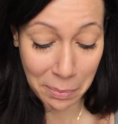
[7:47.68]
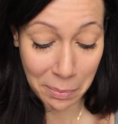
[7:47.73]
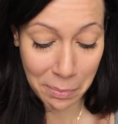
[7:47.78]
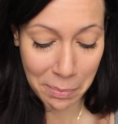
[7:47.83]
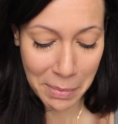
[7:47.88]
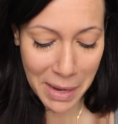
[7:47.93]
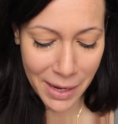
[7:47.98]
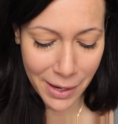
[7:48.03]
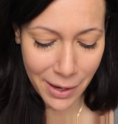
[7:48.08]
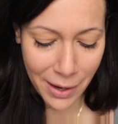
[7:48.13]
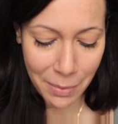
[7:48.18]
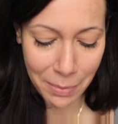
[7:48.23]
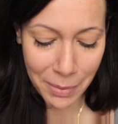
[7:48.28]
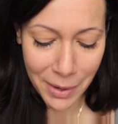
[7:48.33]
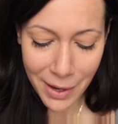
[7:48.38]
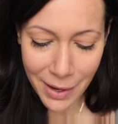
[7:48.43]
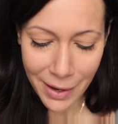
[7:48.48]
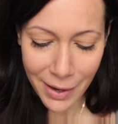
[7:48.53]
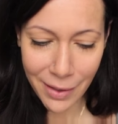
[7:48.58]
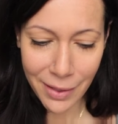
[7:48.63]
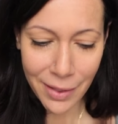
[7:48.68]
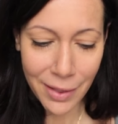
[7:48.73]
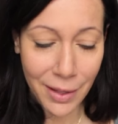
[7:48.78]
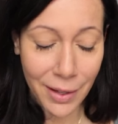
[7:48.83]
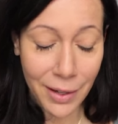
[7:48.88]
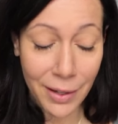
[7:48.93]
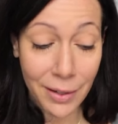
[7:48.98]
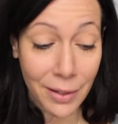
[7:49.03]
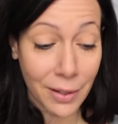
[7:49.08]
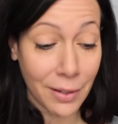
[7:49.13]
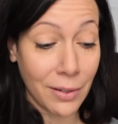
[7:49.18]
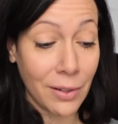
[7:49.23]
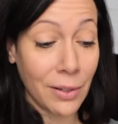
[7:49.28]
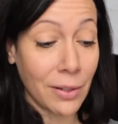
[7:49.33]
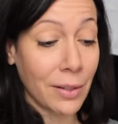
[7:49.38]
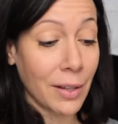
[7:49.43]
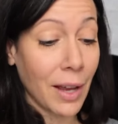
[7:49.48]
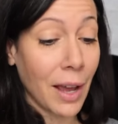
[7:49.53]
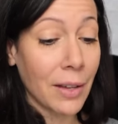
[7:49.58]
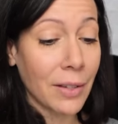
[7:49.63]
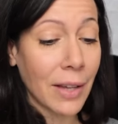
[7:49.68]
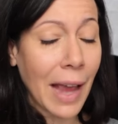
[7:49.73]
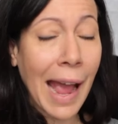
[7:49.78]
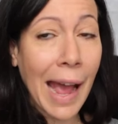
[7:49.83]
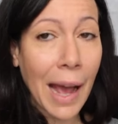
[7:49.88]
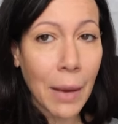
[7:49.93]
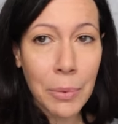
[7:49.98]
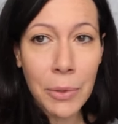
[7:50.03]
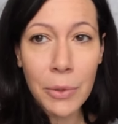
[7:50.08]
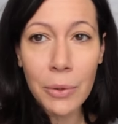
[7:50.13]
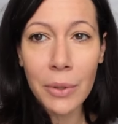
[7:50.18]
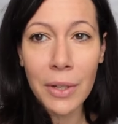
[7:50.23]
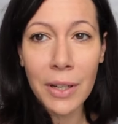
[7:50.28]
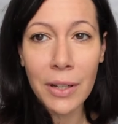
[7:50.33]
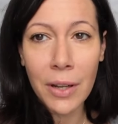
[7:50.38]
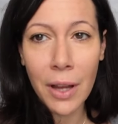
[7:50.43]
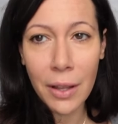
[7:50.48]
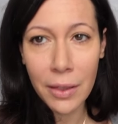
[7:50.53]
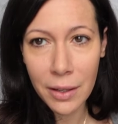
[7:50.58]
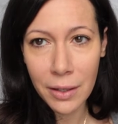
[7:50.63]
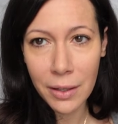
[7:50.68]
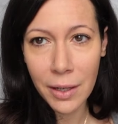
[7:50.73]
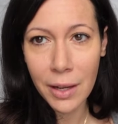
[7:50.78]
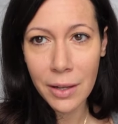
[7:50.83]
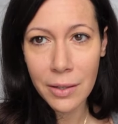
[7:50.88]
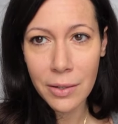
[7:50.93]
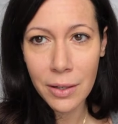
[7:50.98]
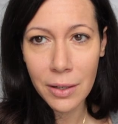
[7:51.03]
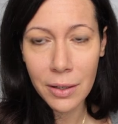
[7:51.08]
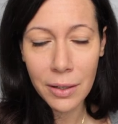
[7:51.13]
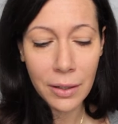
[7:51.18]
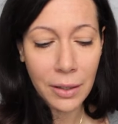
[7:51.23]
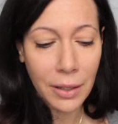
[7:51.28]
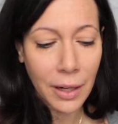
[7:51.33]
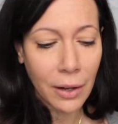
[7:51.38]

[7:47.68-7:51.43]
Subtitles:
makeup that just has absolutely nothing nasty in it.